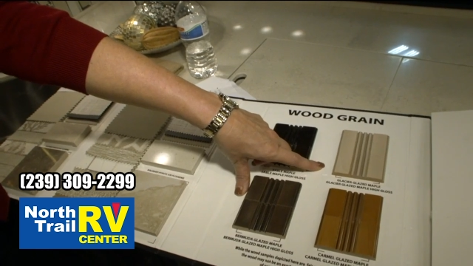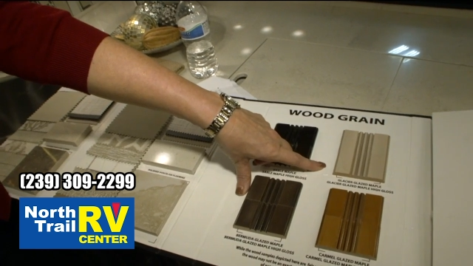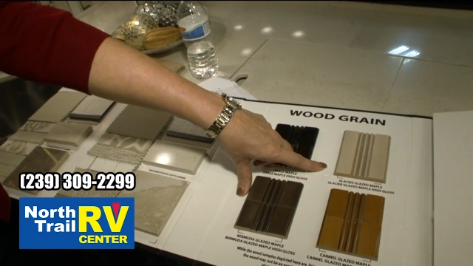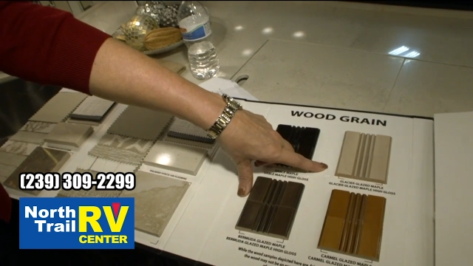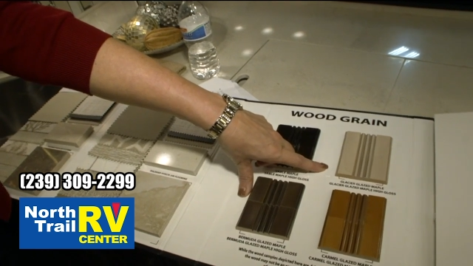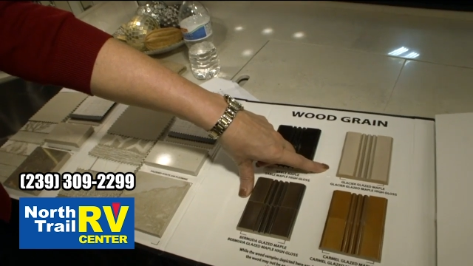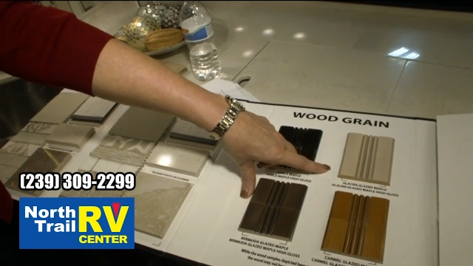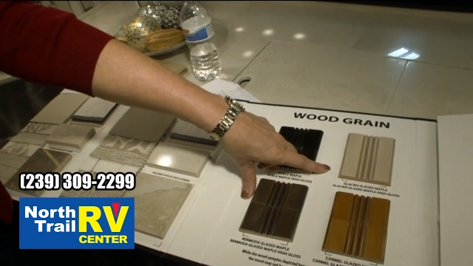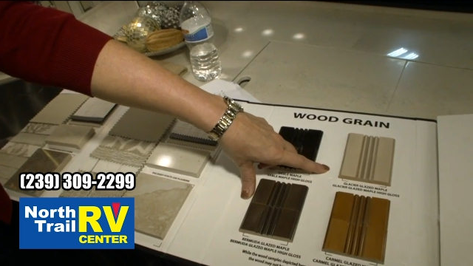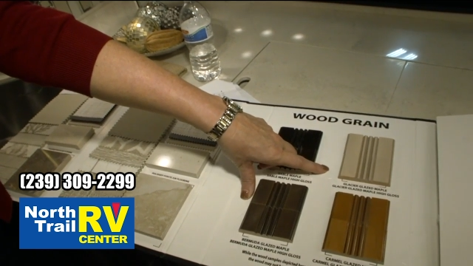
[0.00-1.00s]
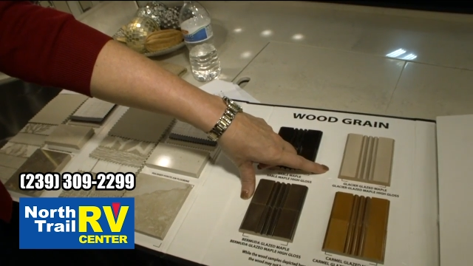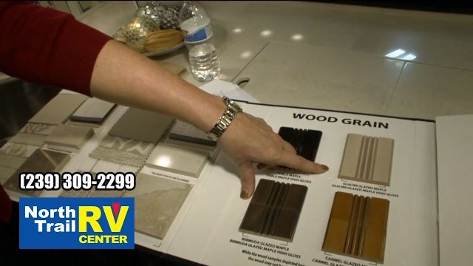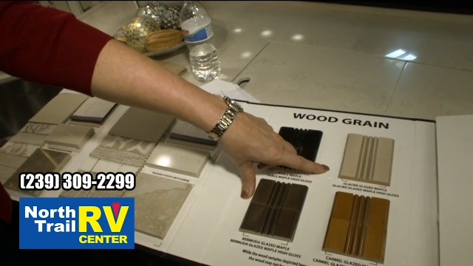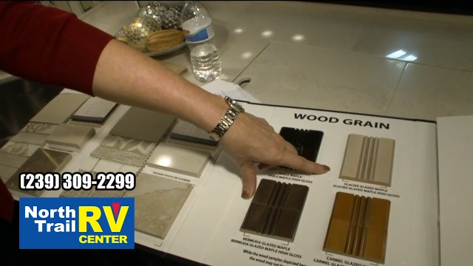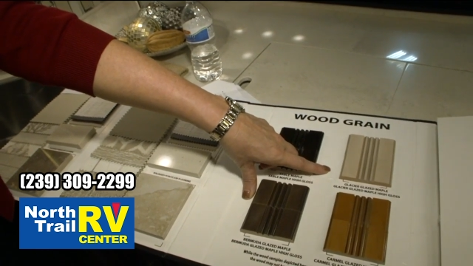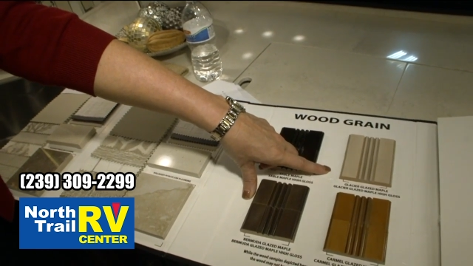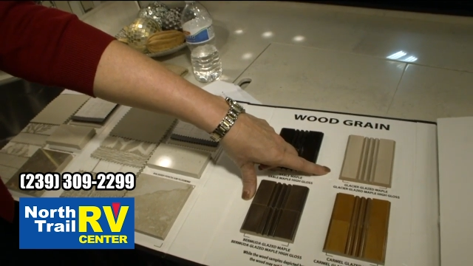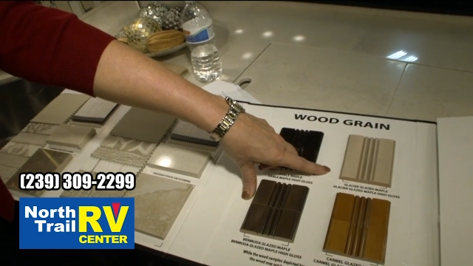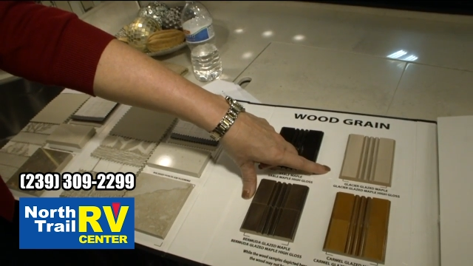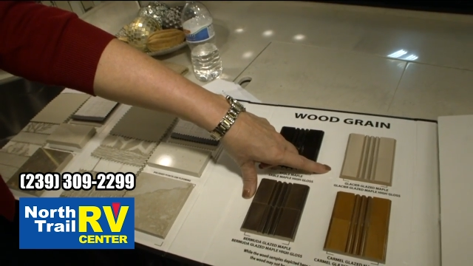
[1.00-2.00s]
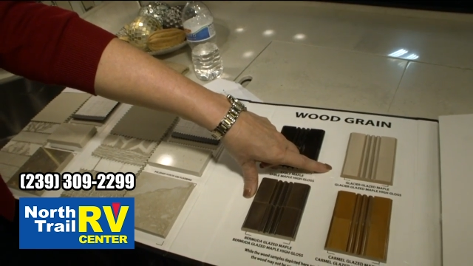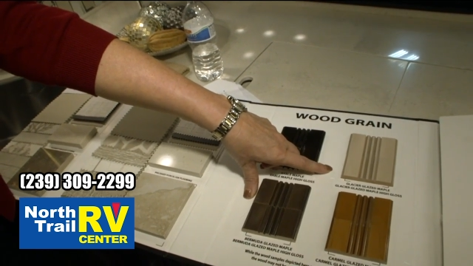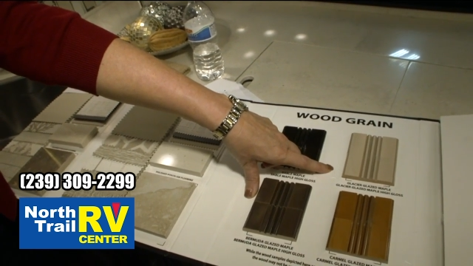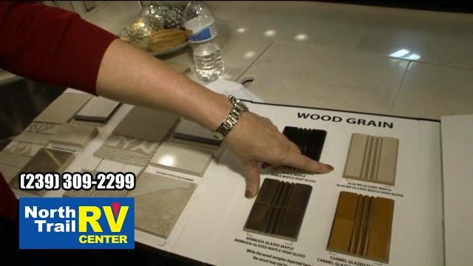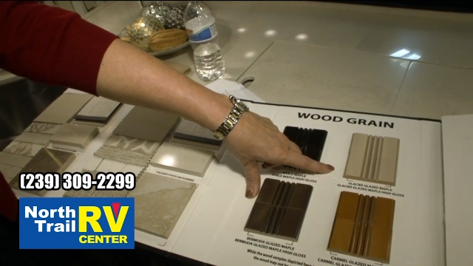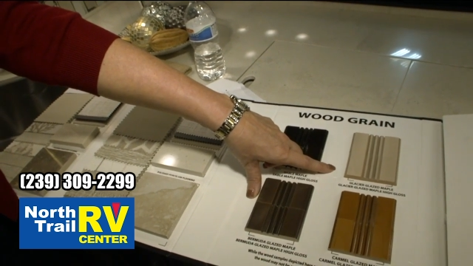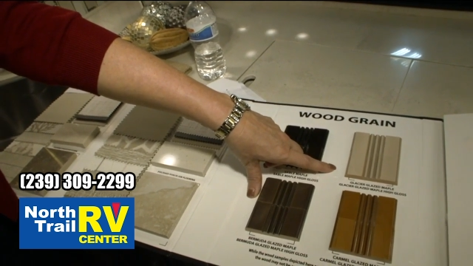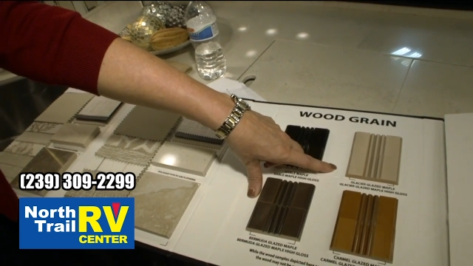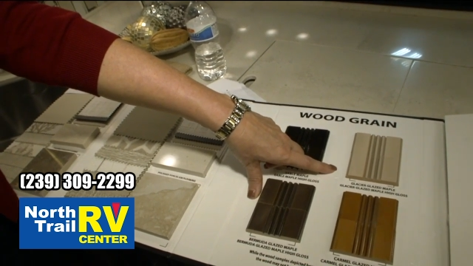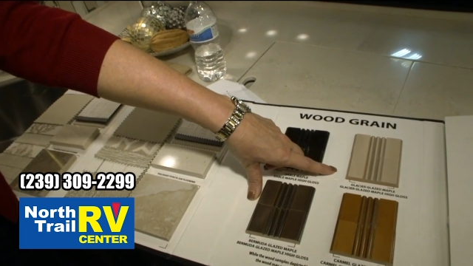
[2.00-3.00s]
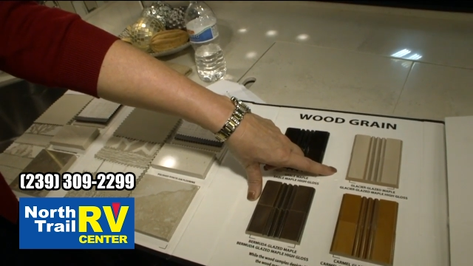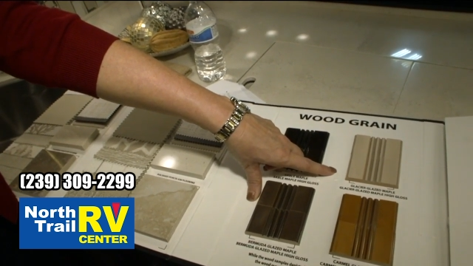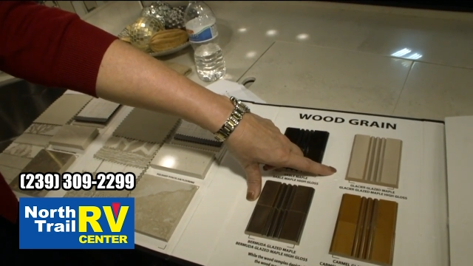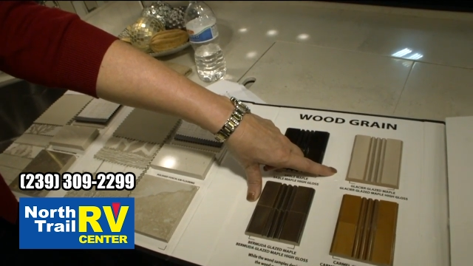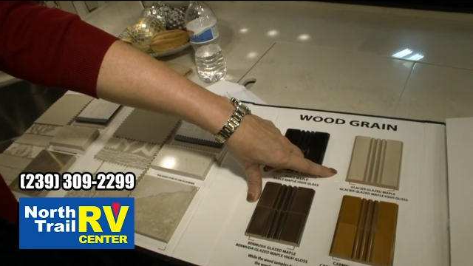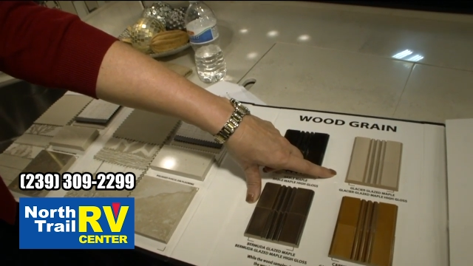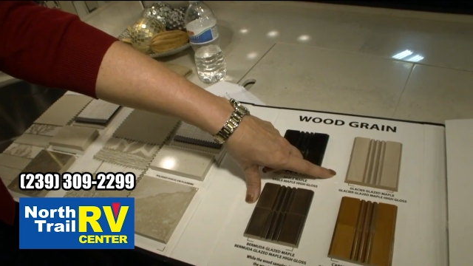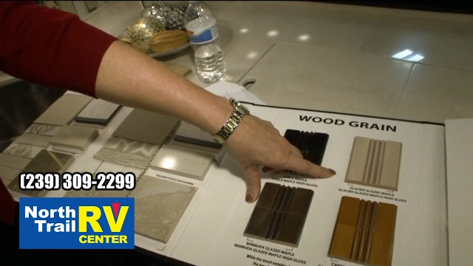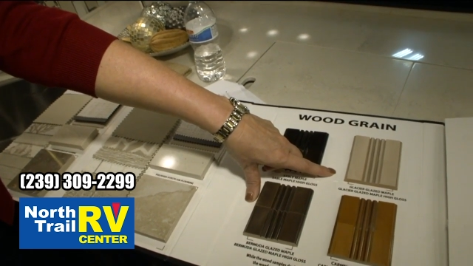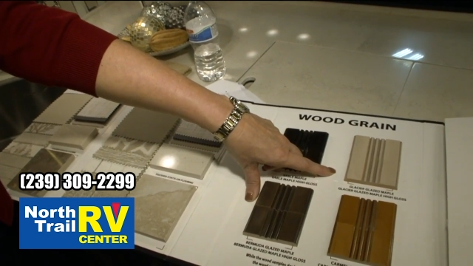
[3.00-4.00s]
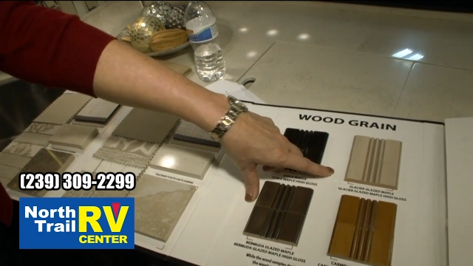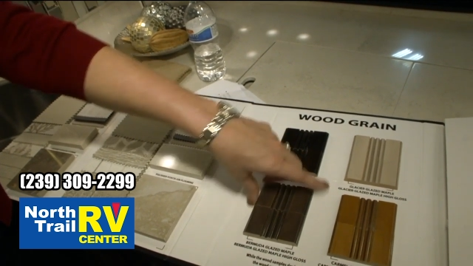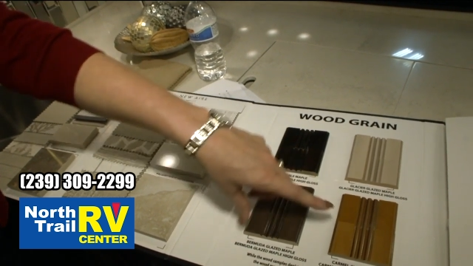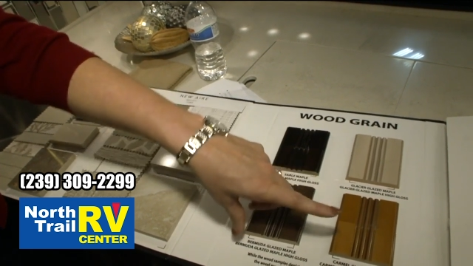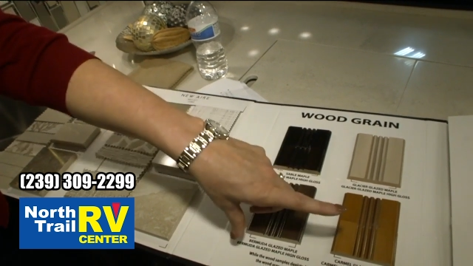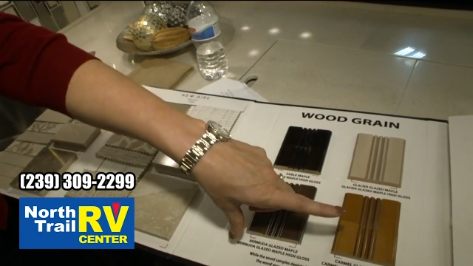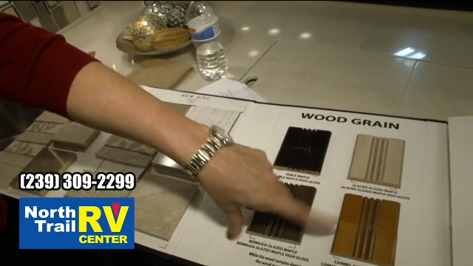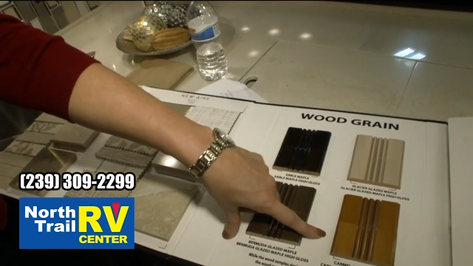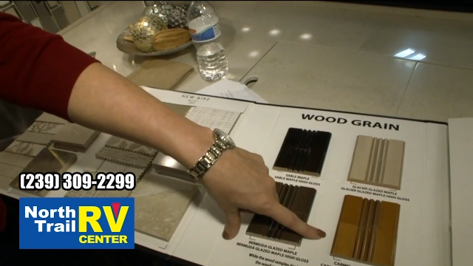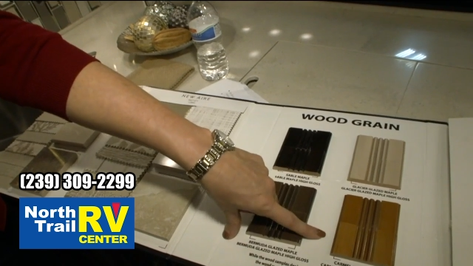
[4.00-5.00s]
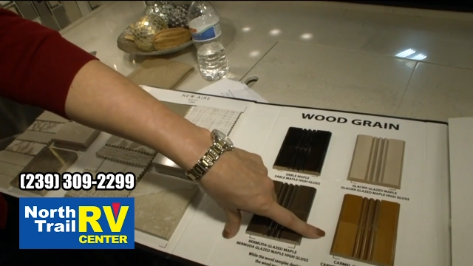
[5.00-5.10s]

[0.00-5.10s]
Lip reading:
(no speaker visible)